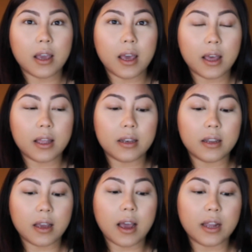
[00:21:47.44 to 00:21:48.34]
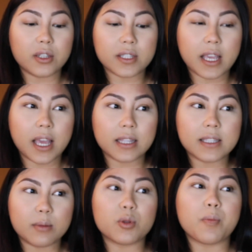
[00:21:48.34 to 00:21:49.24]
and I just can't
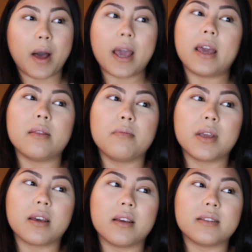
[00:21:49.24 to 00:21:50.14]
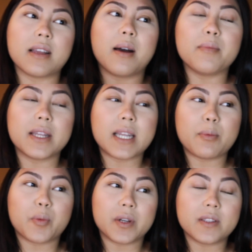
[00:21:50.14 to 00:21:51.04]
seem to buy it, because I'm the type
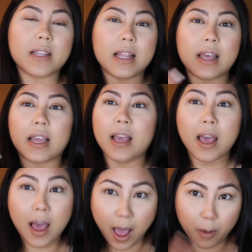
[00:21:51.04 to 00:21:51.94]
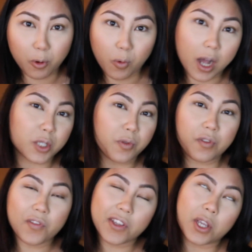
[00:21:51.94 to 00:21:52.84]
of person that, like, I will watch
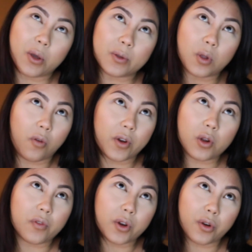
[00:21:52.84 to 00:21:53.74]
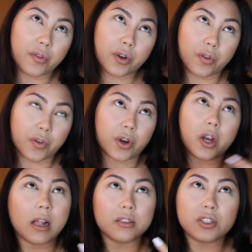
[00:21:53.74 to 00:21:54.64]
review videos over and over and over and over.
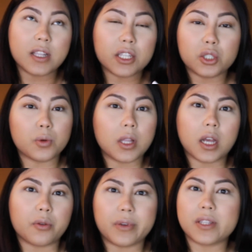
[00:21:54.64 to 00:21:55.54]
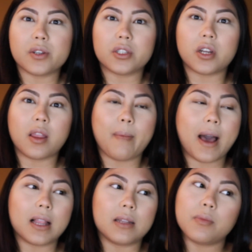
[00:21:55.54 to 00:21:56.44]
I'll just like do a lot of research on the
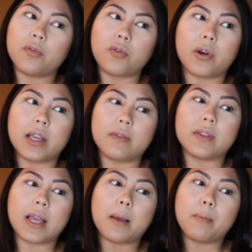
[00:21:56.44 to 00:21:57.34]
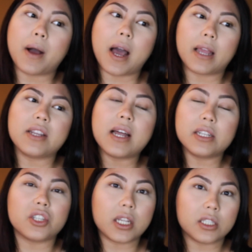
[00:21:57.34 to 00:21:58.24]
palette before I even like buy,
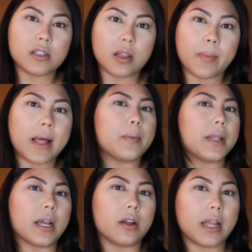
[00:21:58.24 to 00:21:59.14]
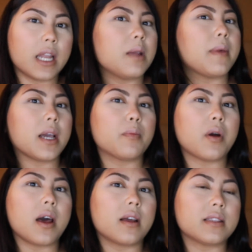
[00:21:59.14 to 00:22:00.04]
not just on the palette, but like on any makeup
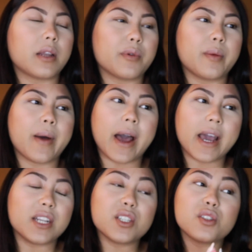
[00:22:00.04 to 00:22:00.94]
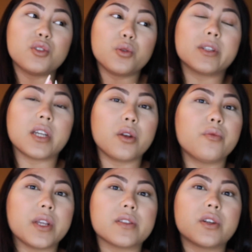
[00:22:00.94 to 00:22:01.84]
product that I want to buy. I just do a ton of
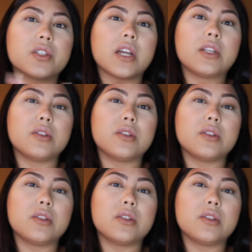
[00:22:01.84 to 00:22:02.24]
research. I